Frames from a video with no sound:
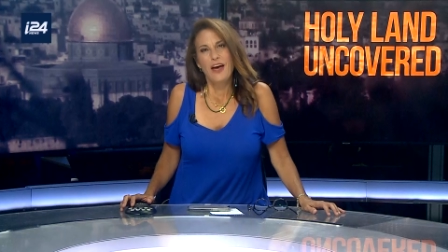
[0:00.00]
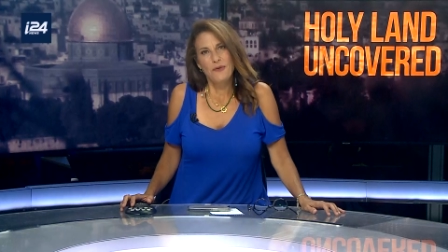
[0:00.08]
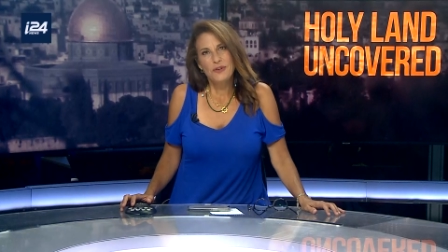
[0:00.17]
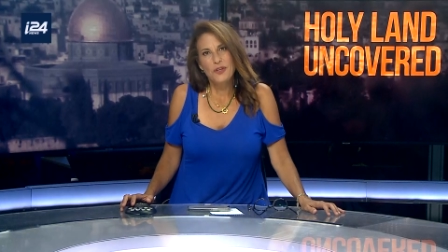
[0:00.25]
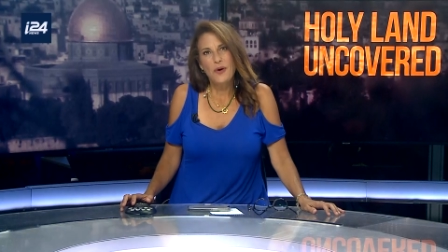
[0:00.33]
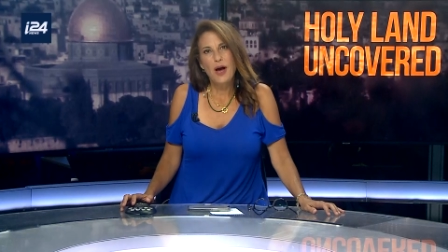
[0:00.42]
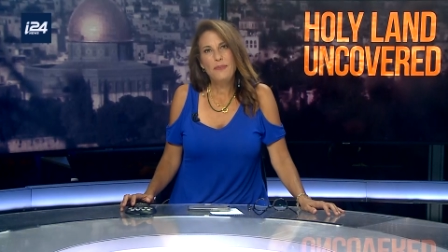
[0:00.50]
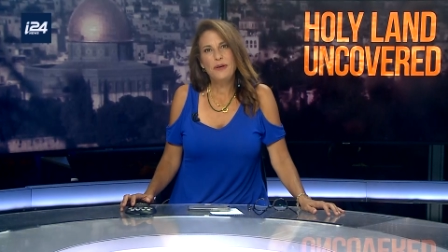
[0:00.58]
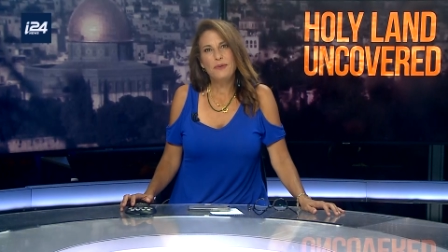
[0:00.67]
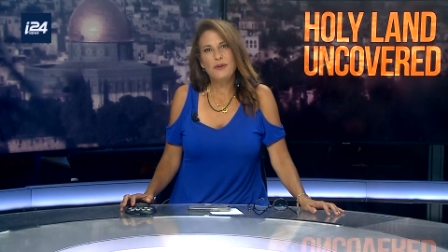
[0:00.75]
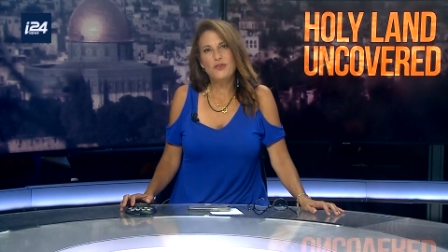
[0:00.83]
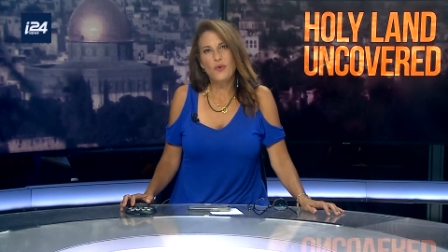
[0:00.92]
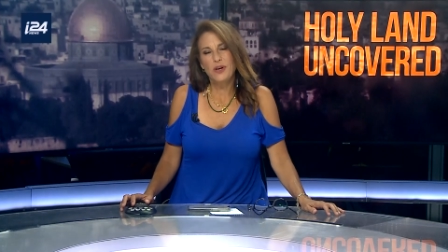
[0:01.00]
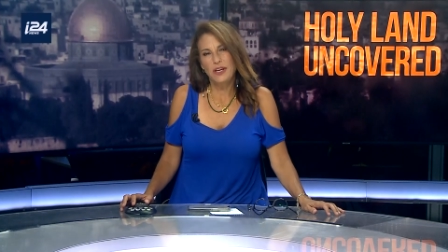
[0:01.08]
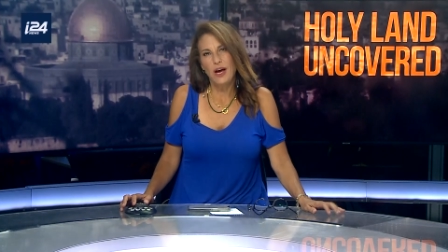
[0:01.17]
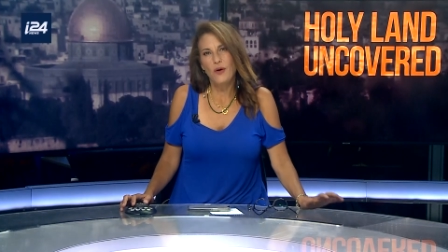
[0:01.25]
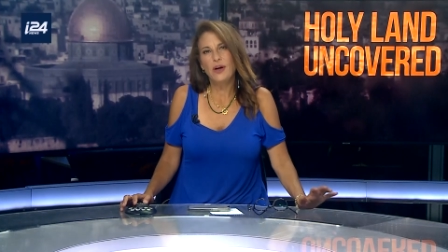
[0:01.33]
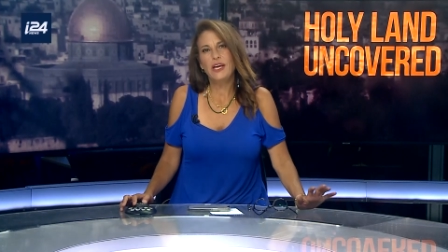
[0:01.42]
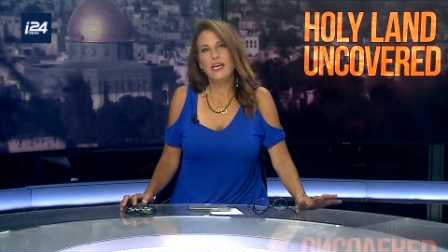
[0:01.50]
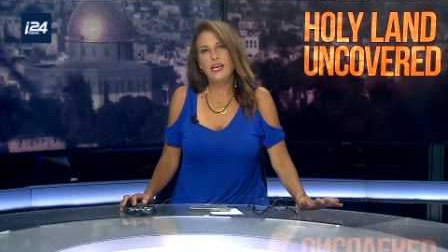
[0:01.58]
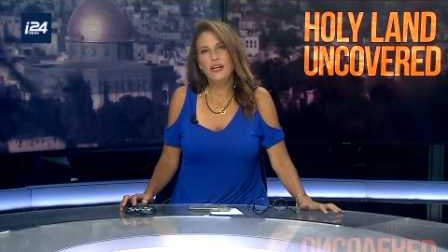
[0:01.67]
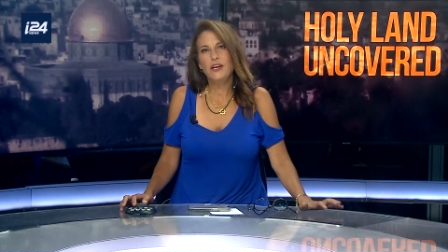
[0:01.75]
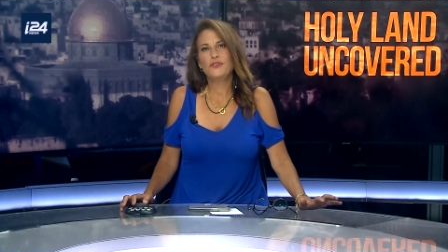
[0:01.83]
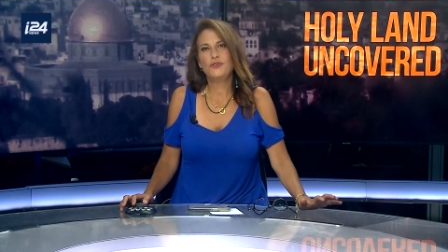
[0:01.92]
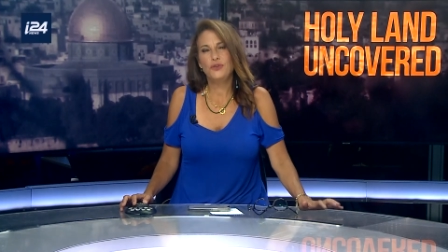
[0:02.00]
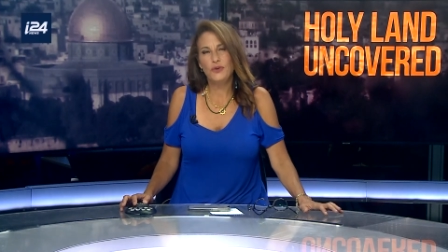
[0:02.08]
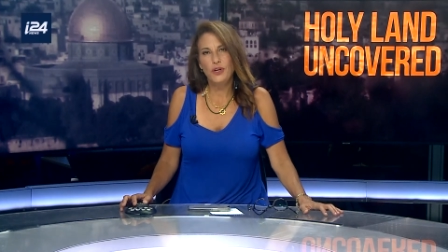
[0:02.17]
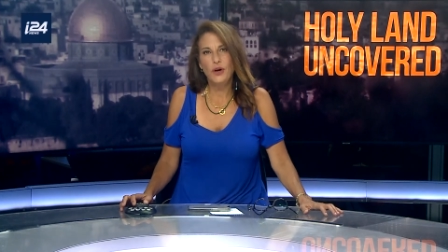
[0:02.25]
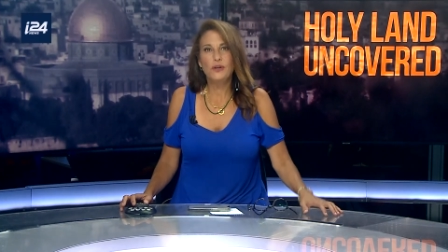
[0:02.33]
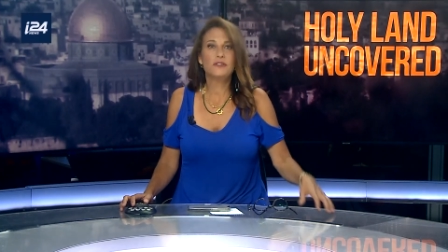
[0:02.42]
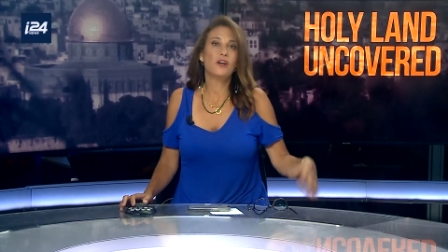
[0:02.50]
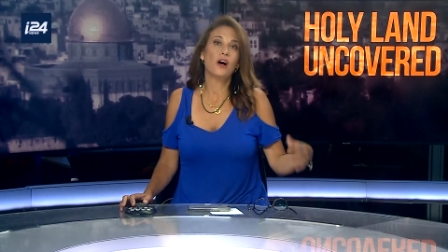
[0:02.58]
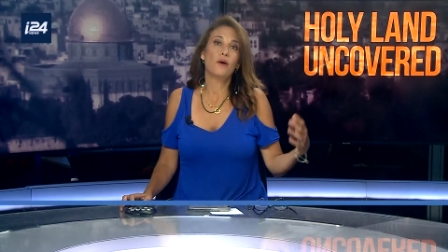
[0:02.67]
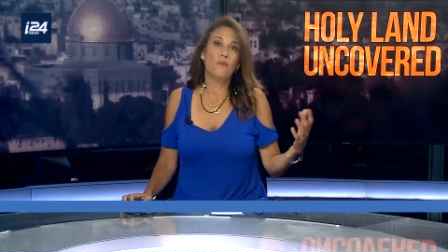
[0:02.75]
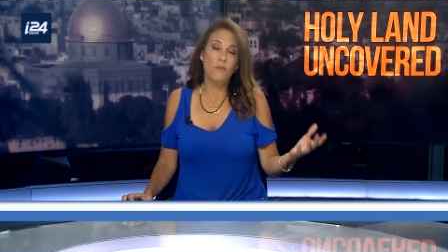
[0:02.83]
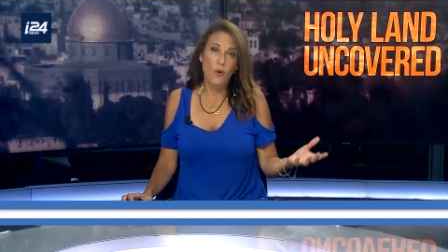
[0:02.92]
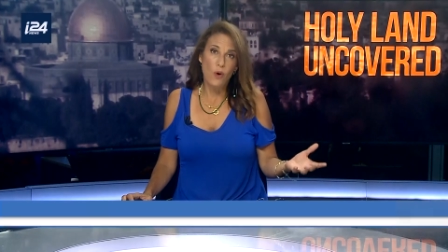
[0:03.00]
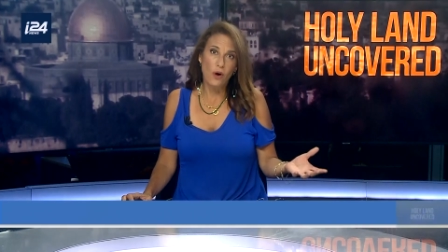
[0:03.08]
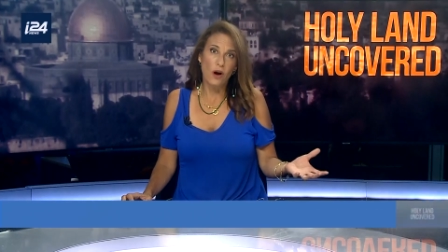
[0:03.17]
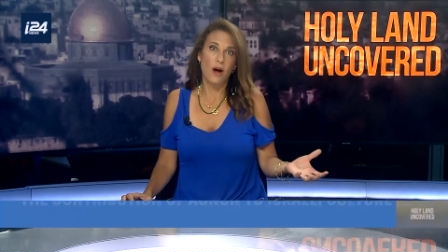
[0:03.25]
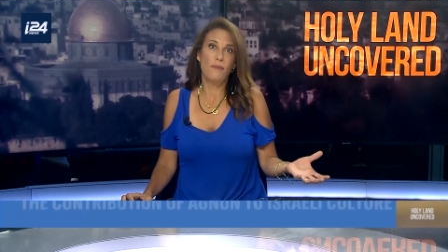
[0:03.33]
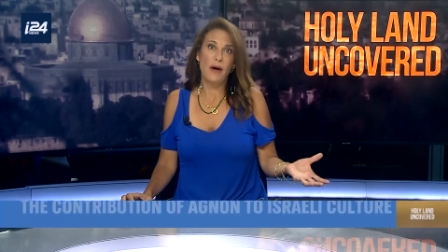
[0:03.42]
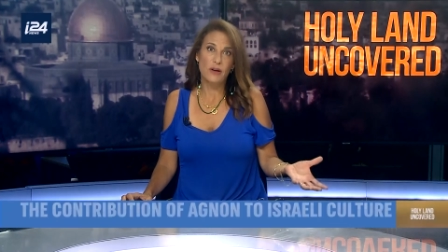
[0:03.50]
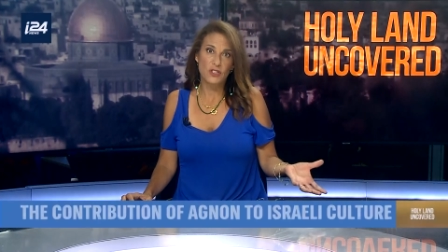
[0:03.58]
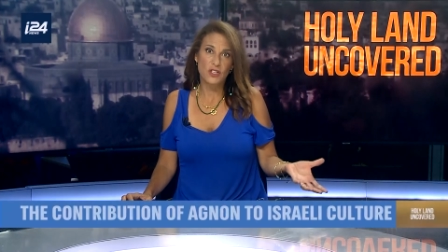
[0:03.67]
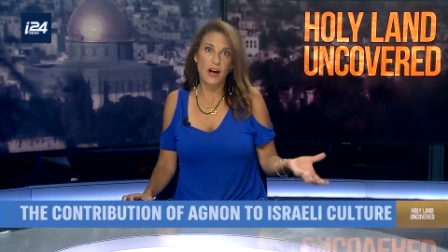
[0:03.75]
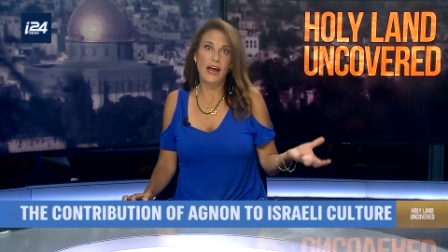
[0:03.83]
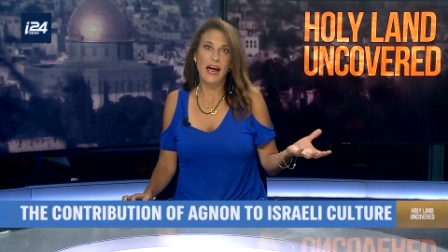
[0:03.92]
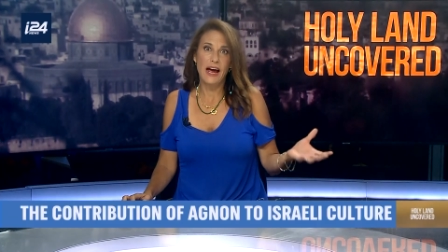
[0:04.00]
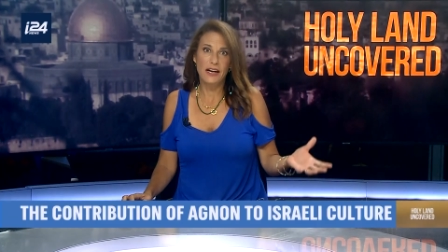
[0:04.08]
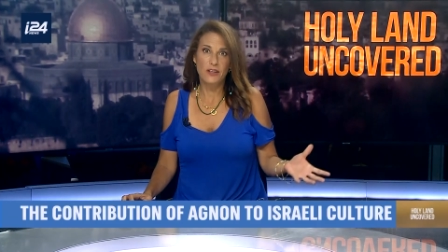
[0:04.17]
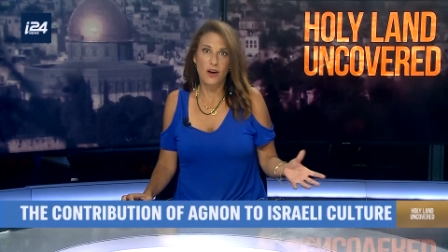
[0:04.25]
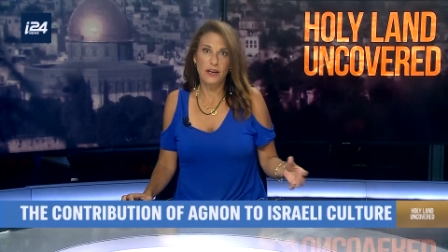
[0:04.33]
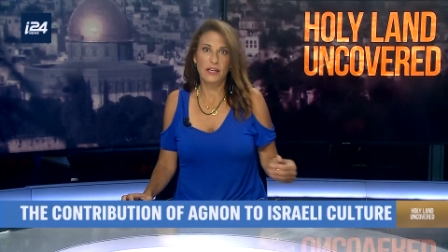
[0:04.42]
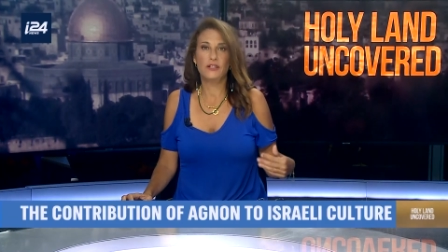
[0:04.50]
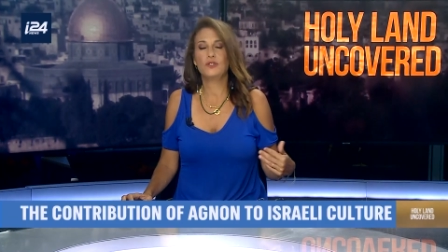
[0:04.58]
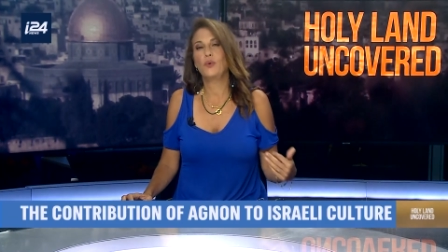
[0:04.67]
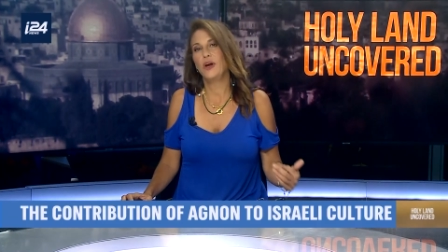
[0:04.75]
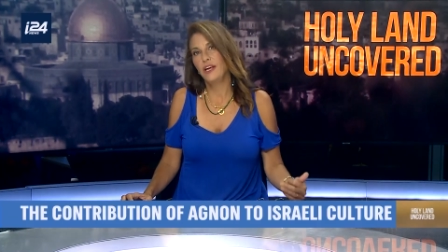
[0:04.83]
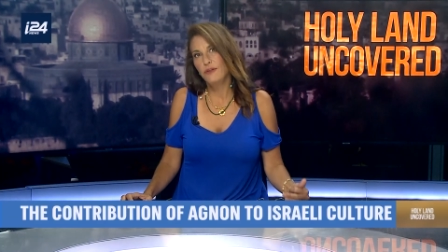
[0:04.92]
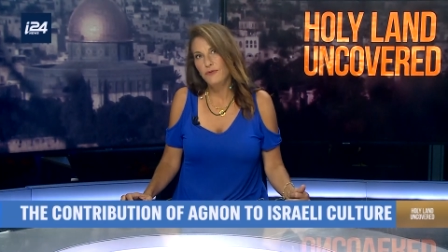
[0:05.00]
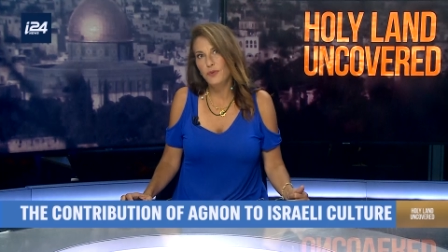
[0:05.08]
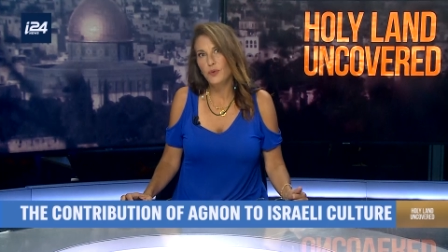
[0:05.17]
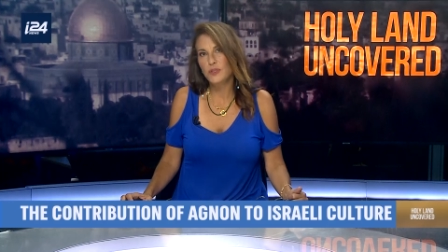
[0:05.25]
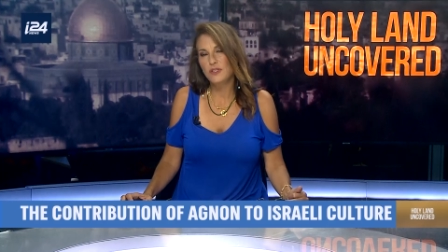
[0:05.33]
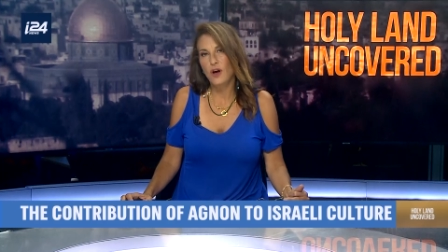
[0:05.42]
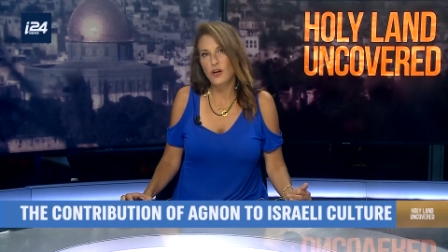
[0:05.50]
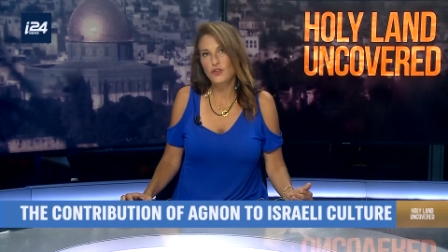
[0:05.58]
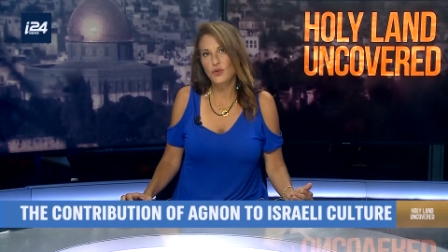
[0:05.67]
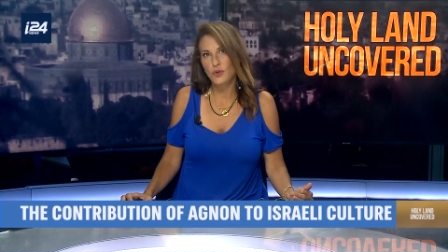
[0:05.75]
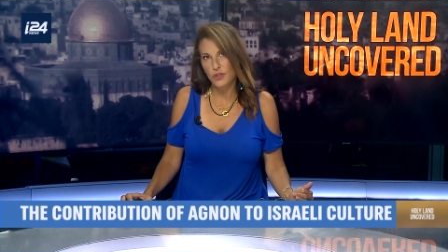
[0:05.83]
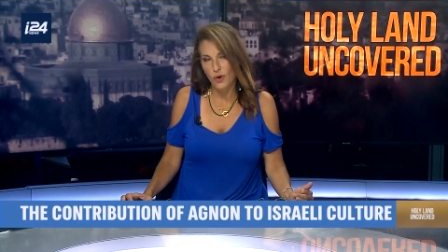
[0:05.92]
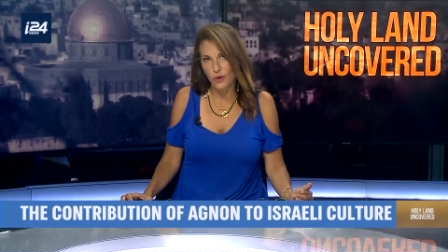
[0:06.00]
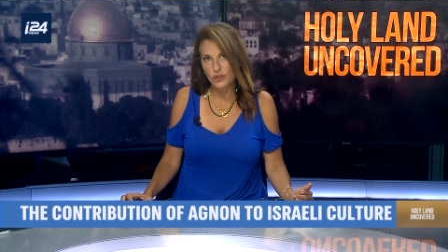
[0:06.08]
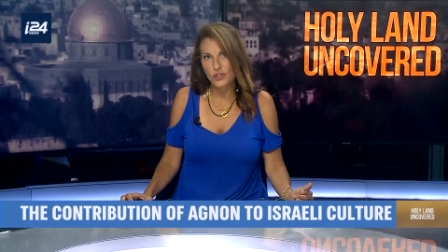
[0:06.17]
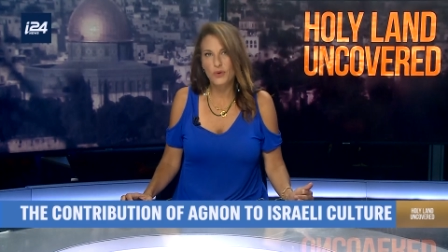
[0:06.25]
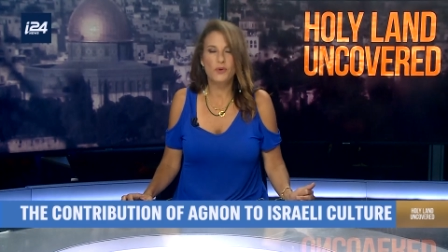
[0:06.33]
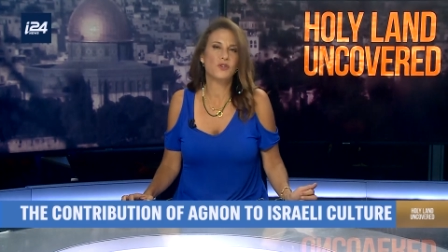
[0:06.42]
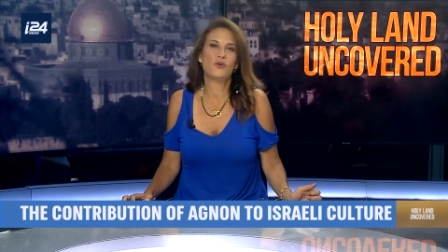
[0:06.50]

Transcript: And we're so happy to be joined now in studio to talk more about Shai Agnon and his great influence on Jewish culture.